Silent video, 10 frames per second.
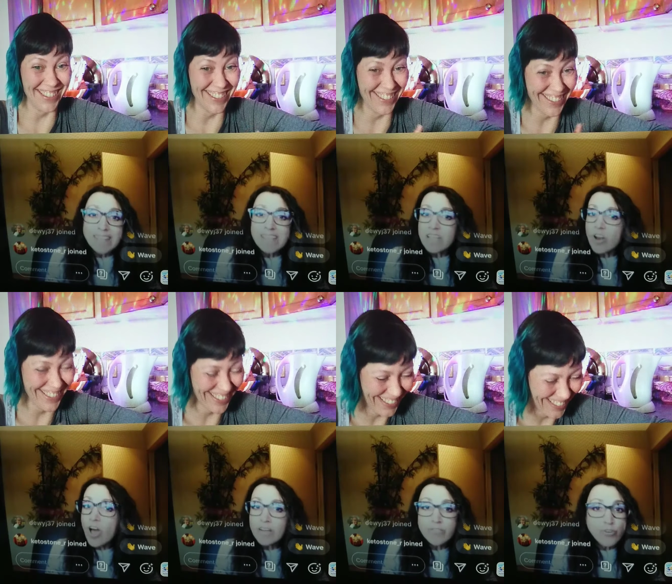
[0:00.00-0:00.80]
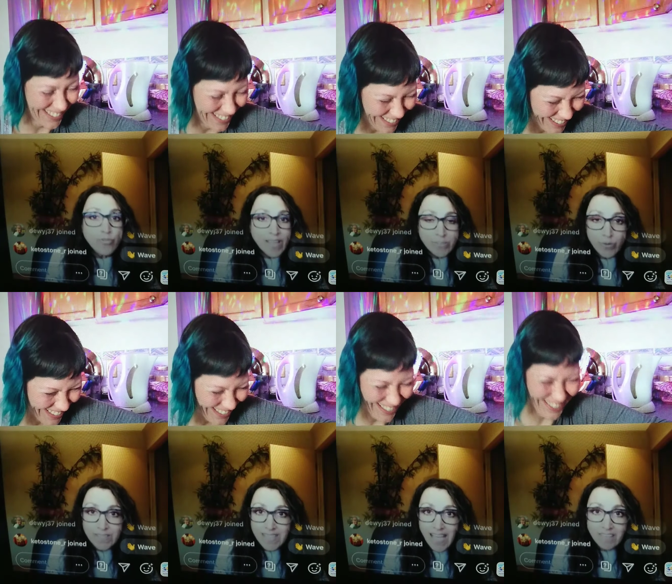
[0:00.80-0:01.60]
Speaker 1: There's a lot of great ones
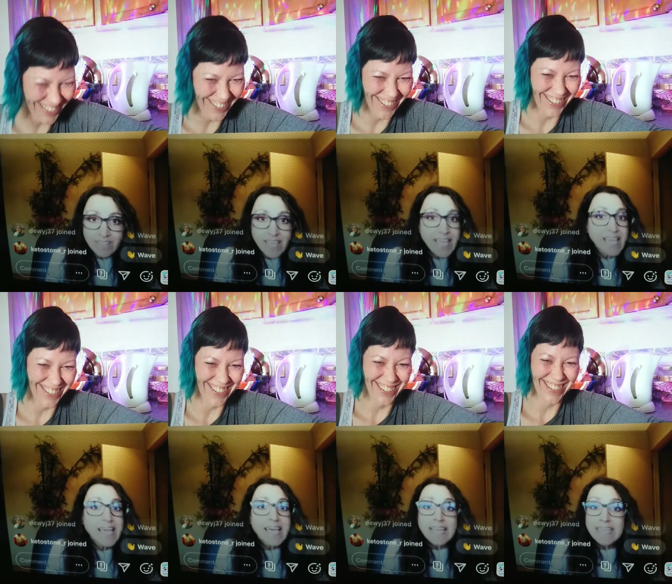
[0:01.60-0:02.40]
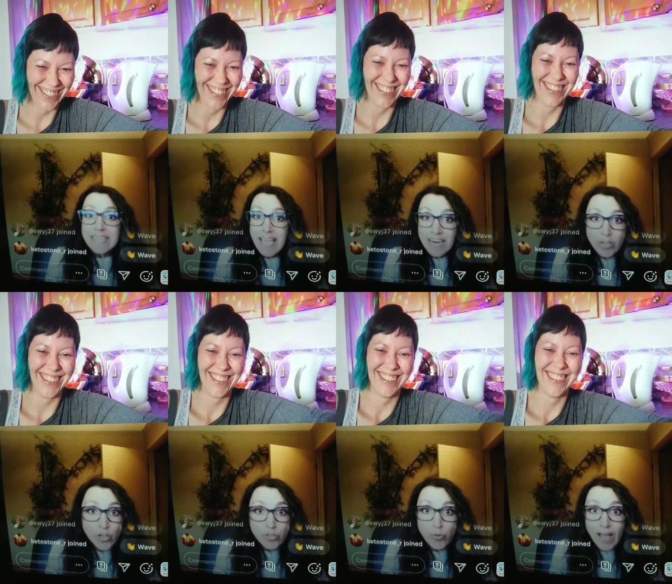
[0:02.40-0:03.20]
out there. Get a
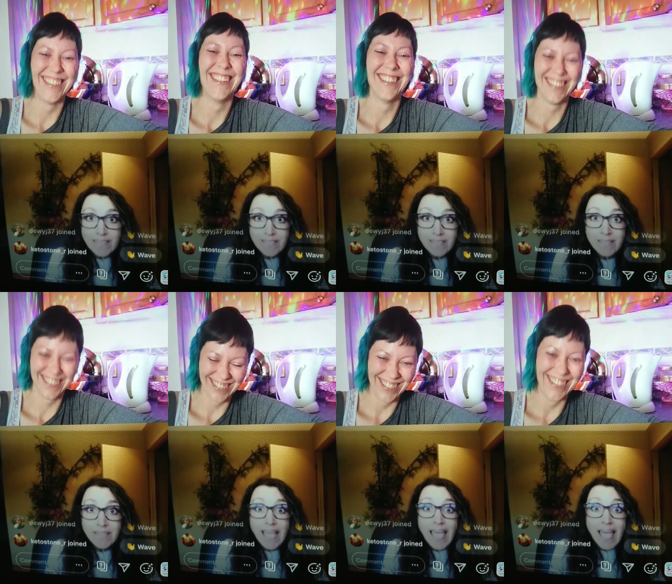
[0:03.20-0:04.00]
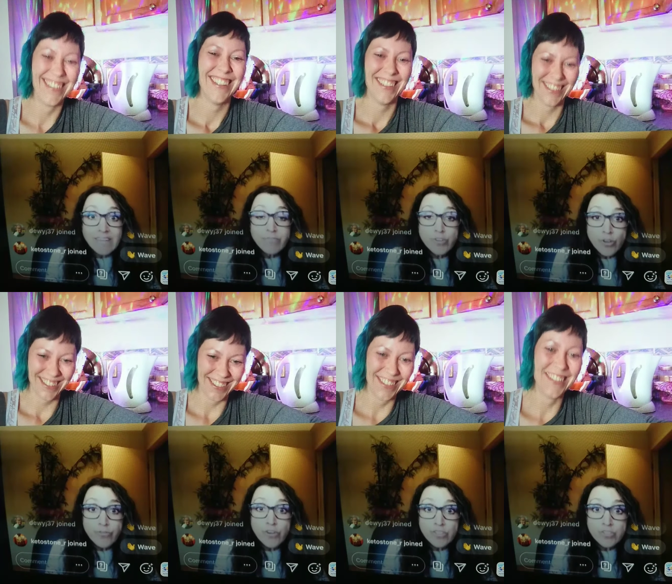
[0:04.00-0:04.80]
good one, and for your
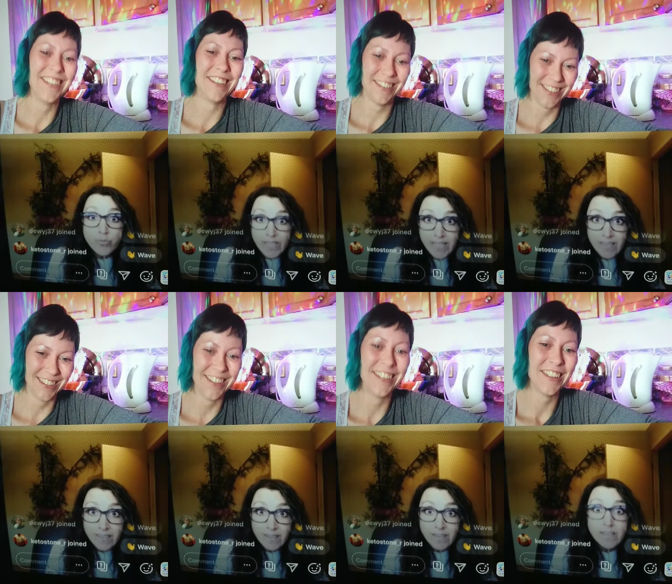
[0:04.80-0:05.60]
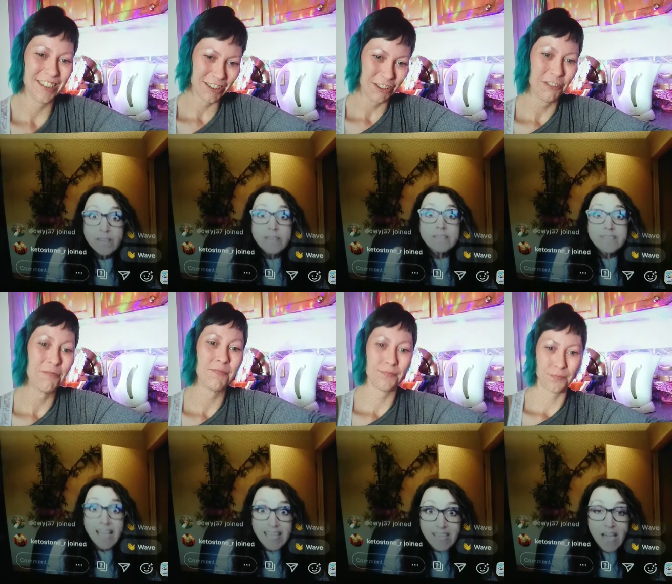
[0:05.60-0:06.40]
first week,
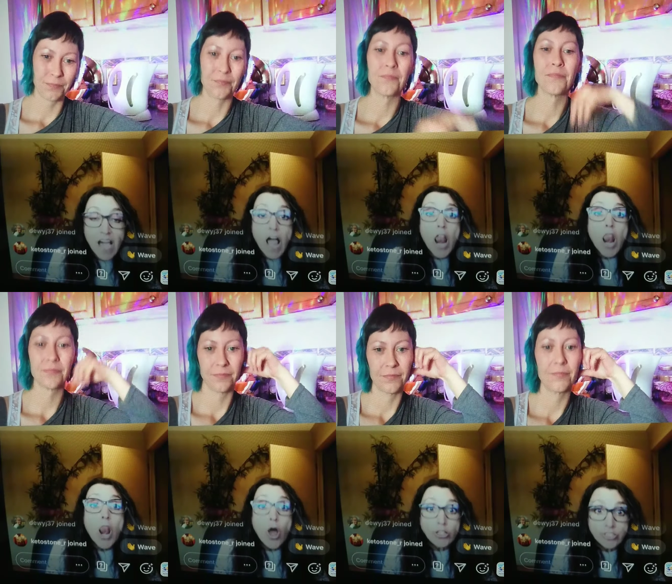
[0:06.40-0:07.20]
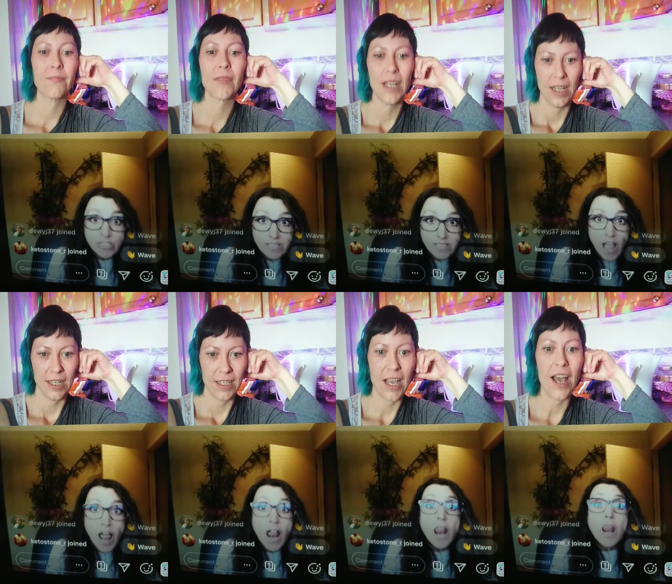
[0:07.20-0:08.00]
take lots.
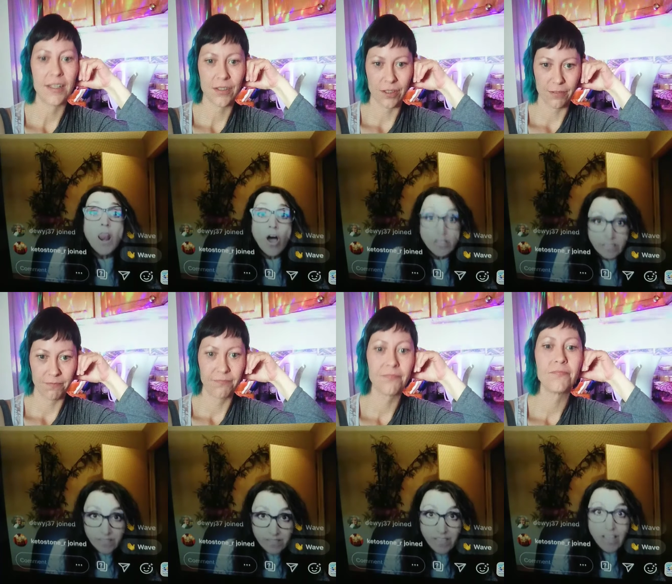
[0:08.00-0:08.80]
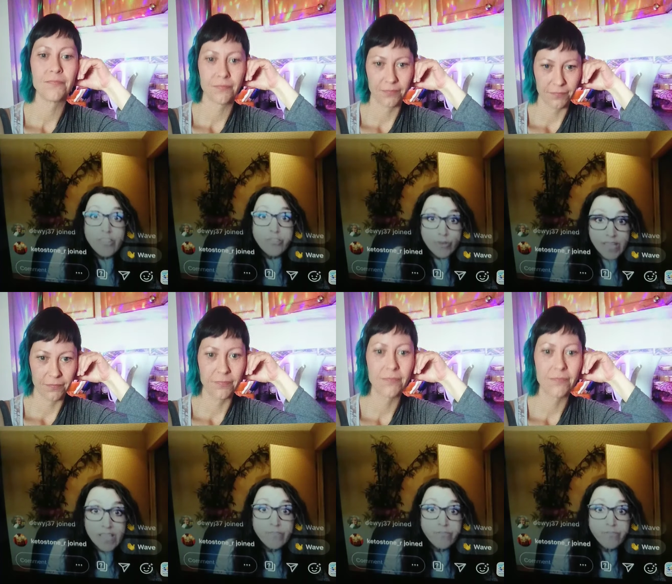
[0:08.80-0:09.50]
Yes. Lots. Three,